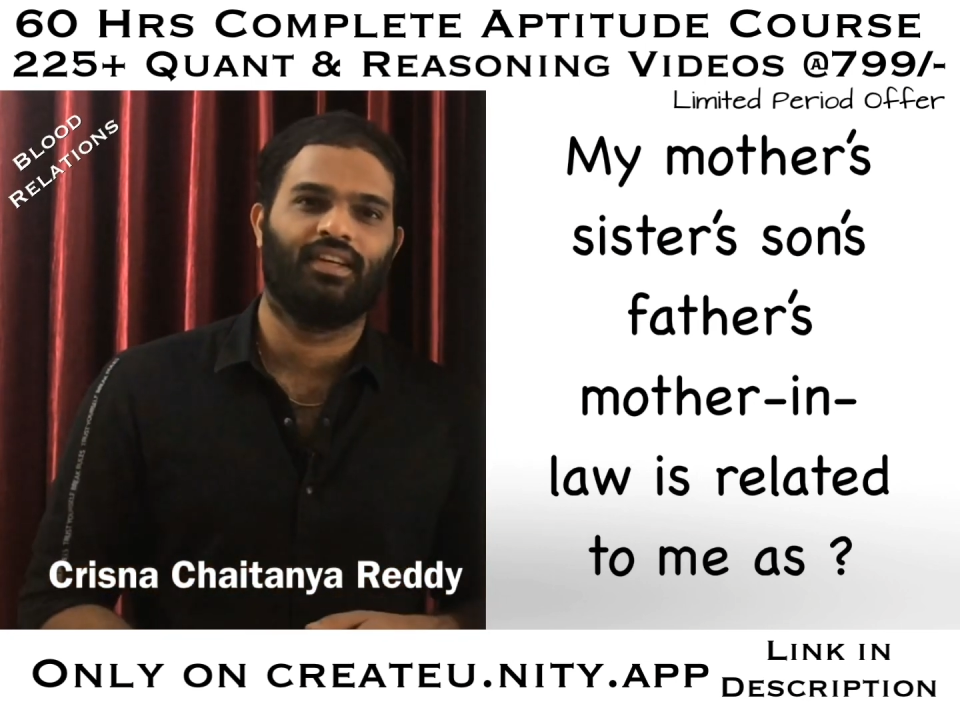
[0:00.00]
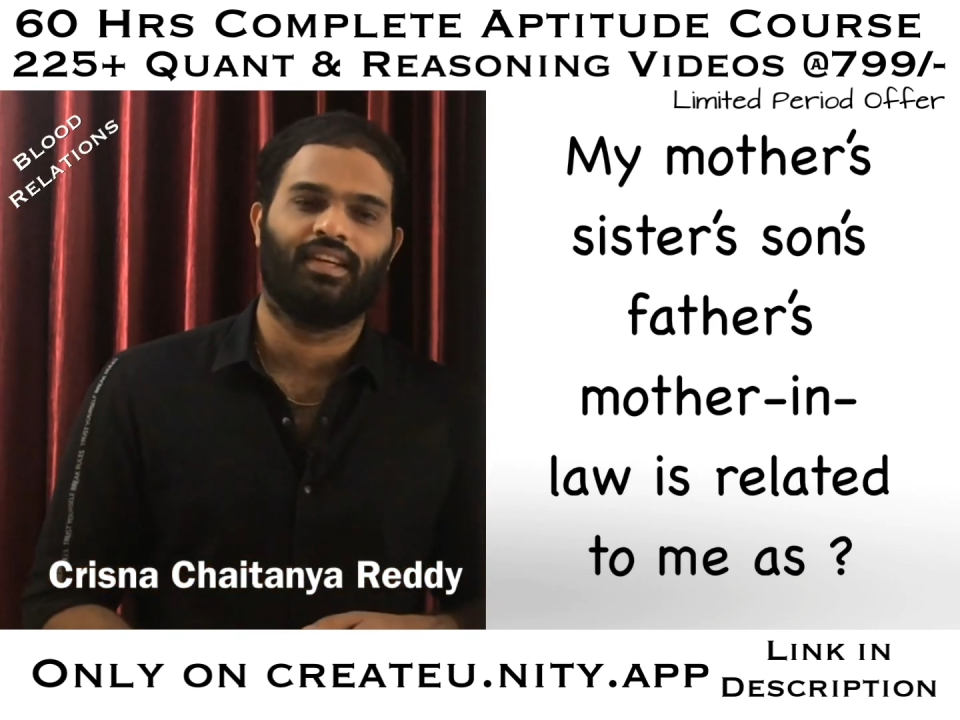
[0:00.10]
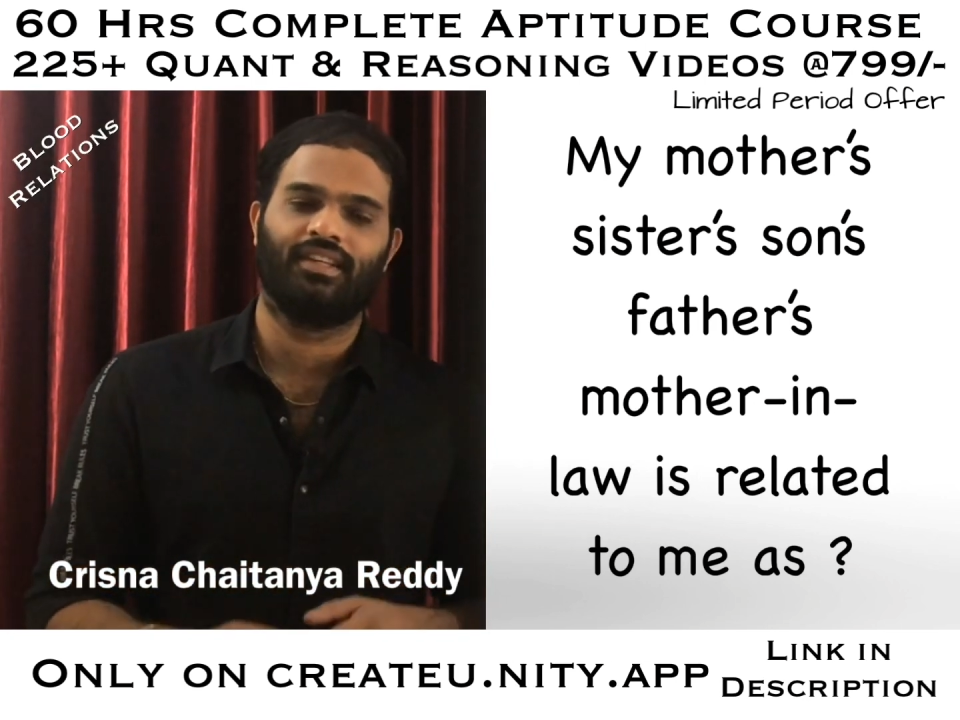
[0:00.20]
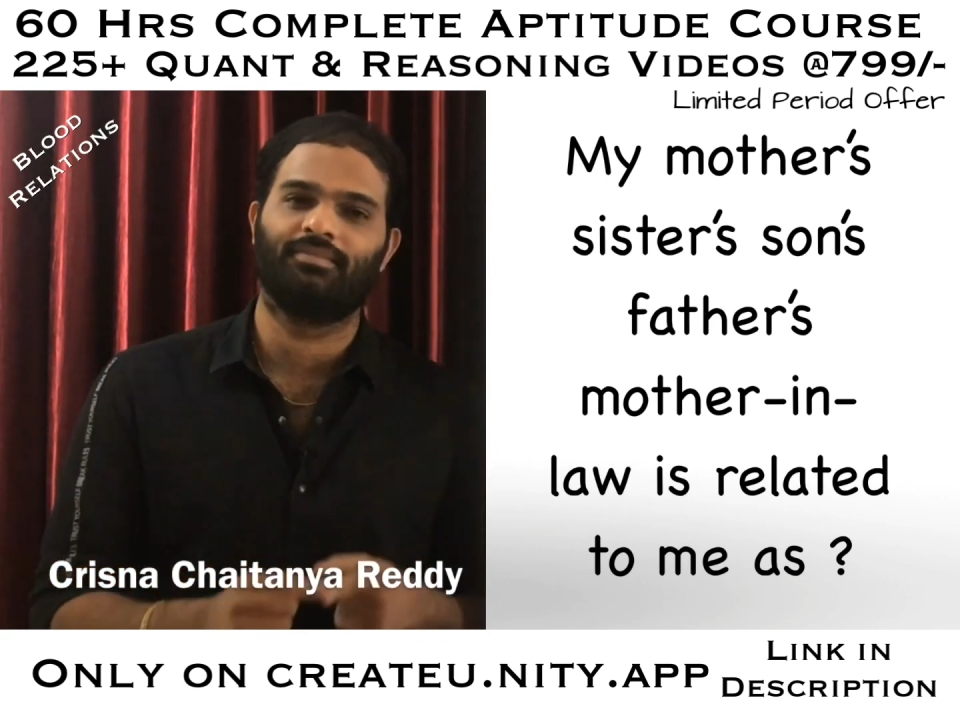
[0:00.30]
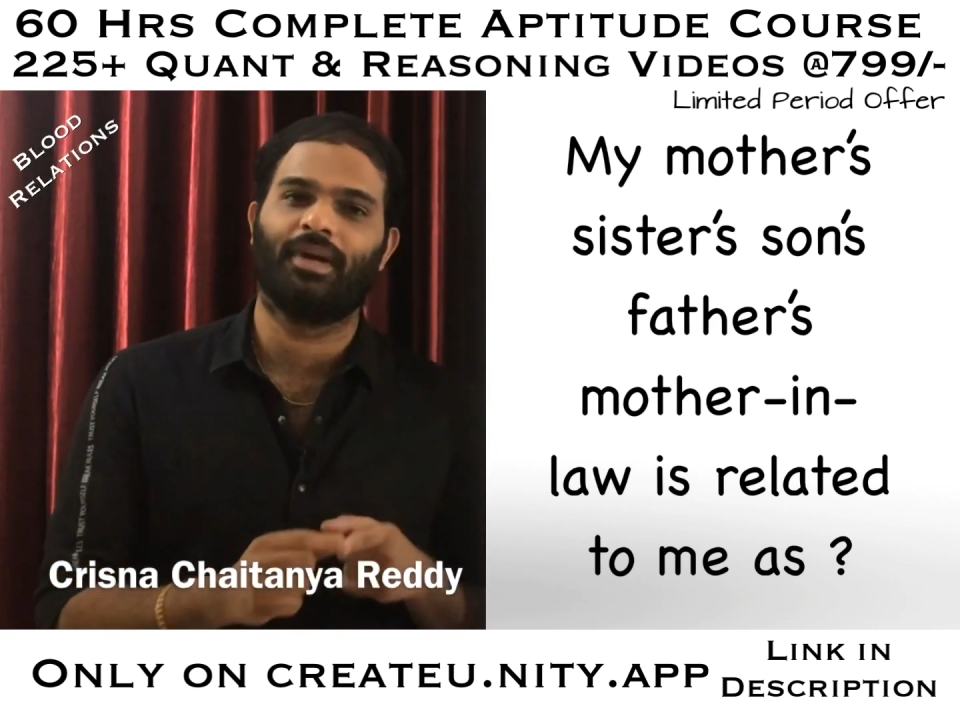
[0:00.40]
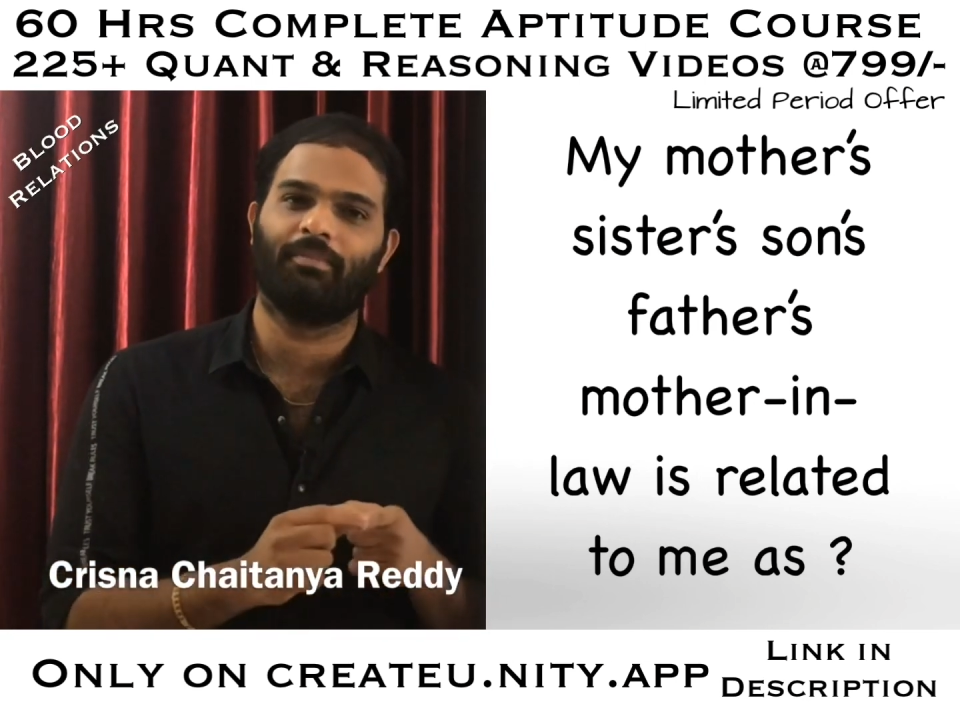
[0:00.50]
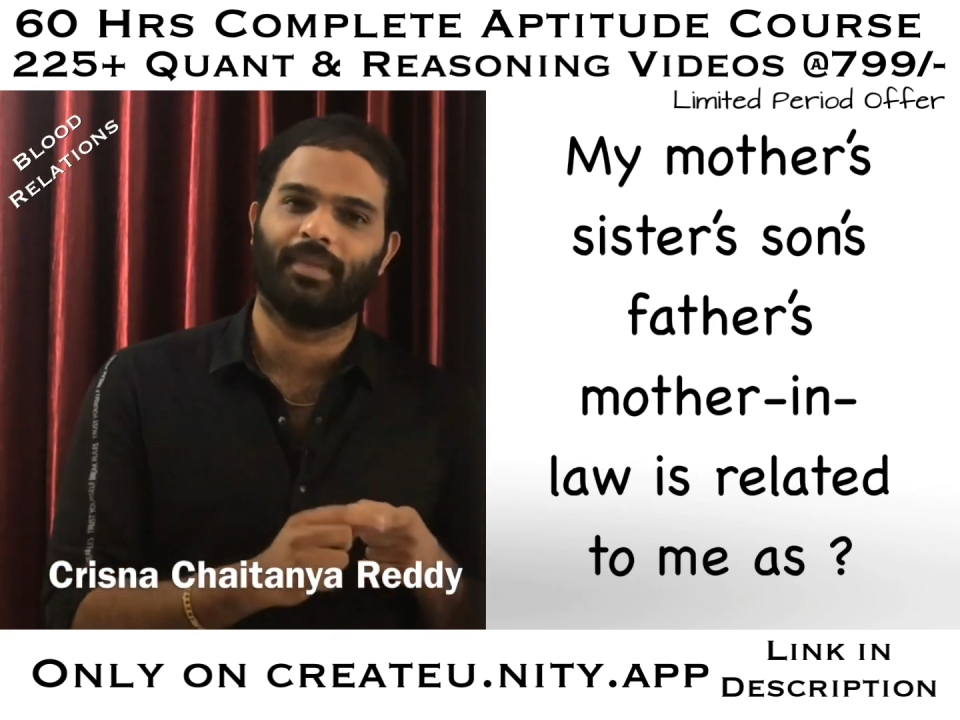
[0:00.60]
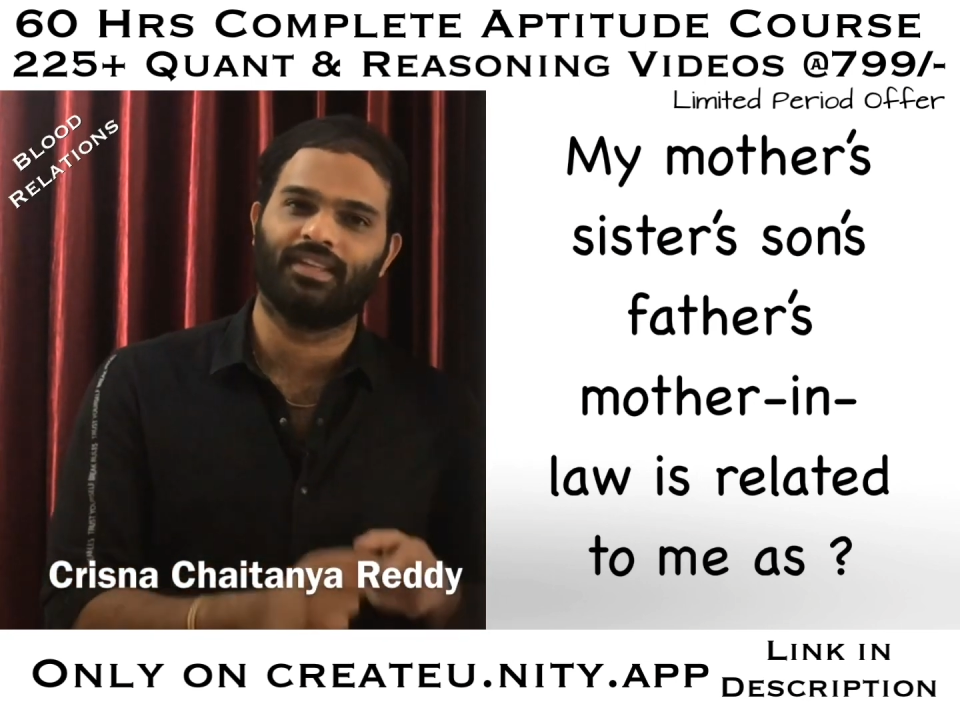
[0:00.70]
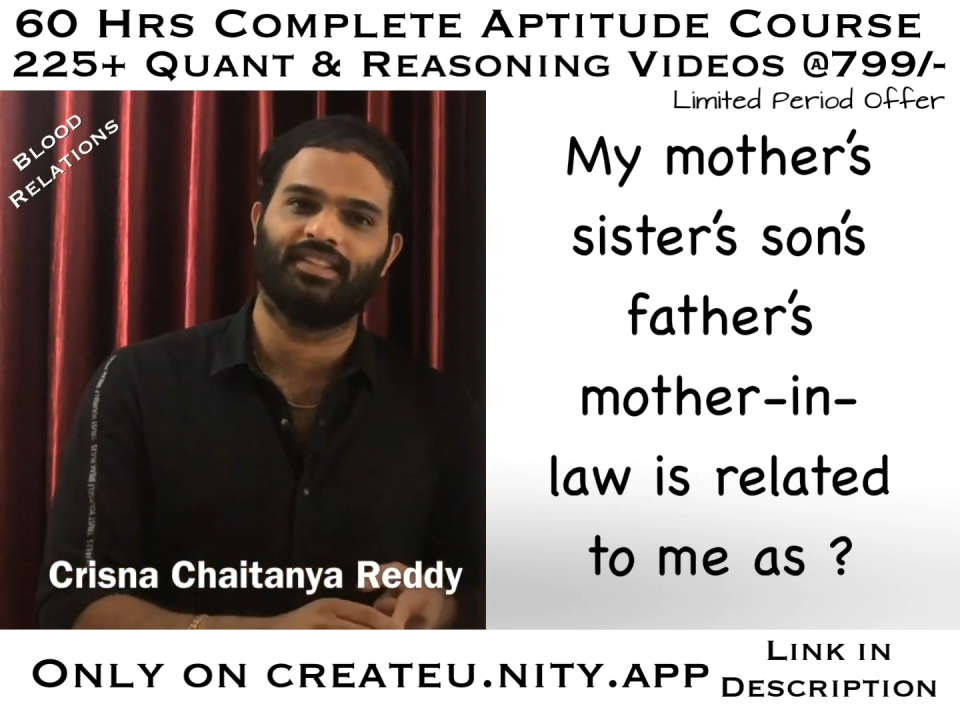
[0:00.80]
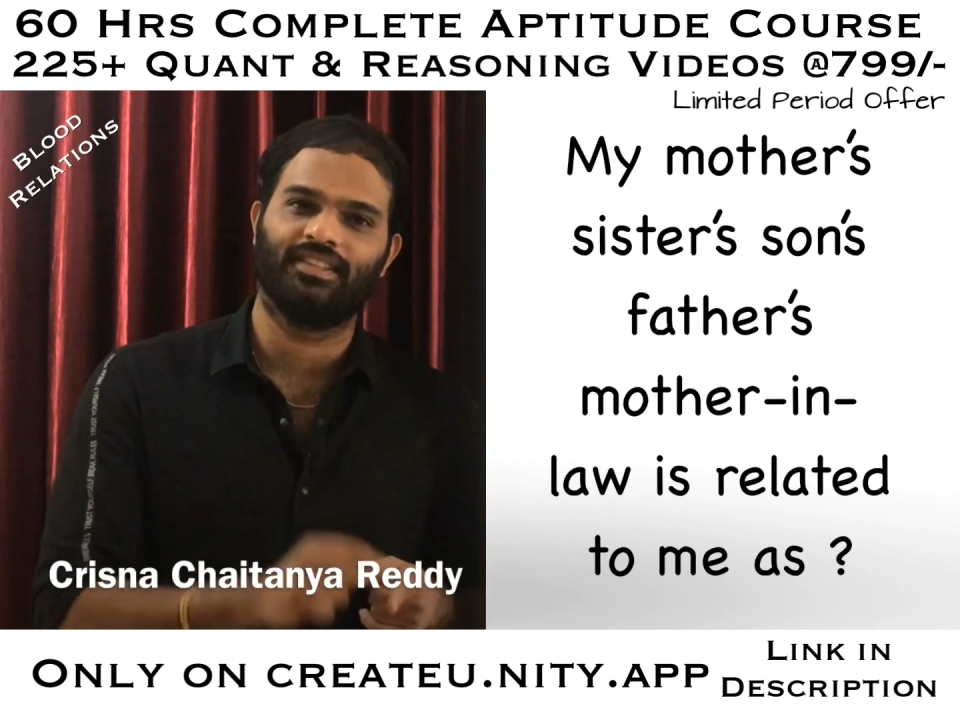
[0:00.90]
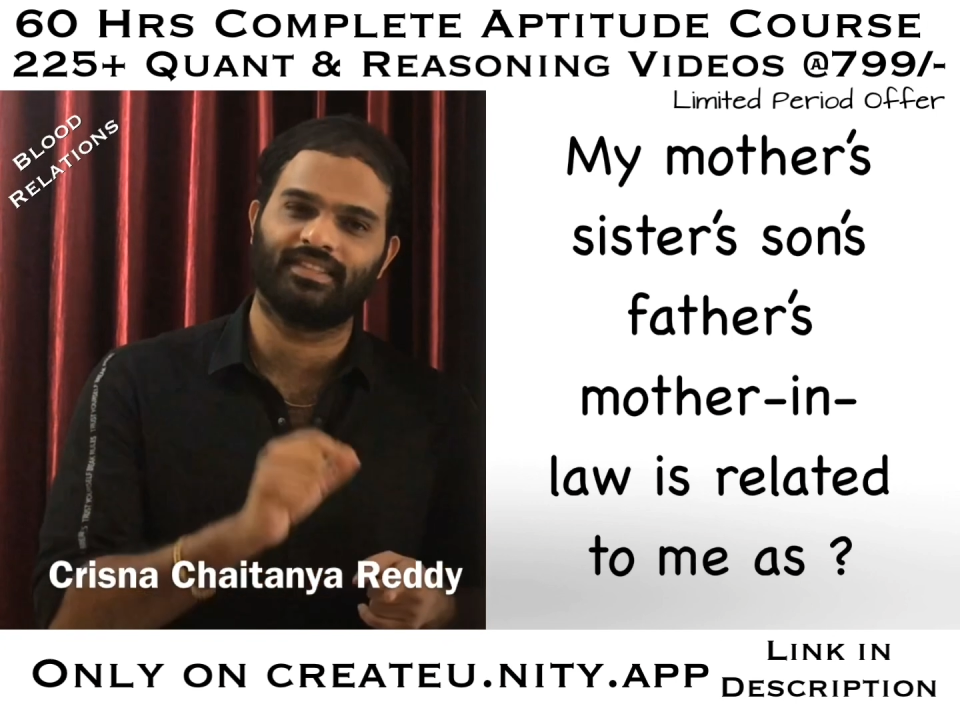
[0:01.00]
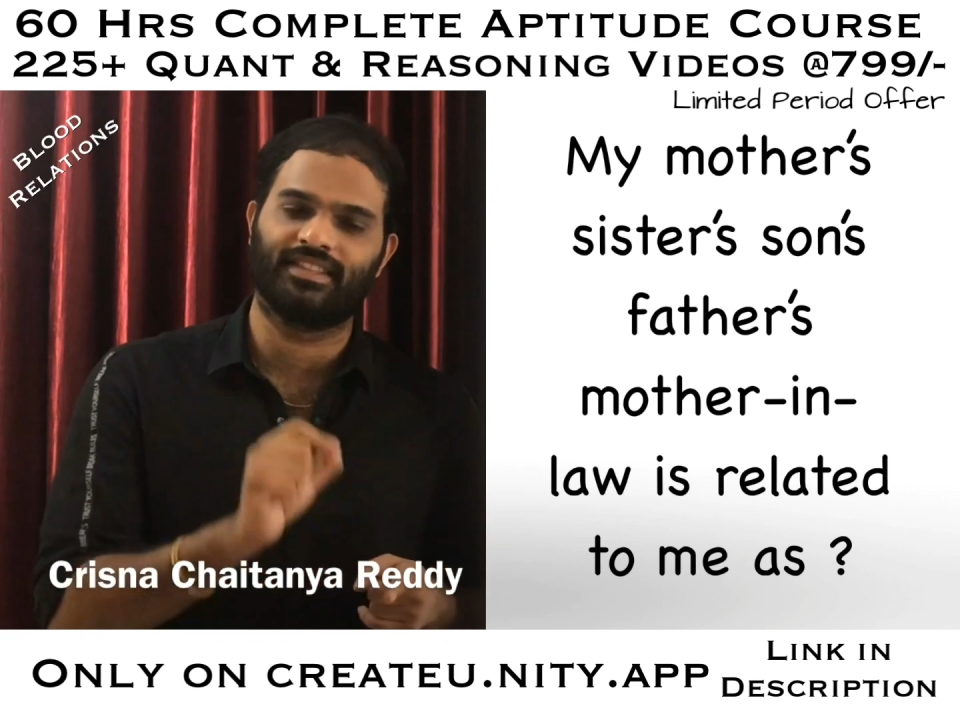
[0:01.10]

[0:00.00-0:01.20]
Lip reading: is my mother's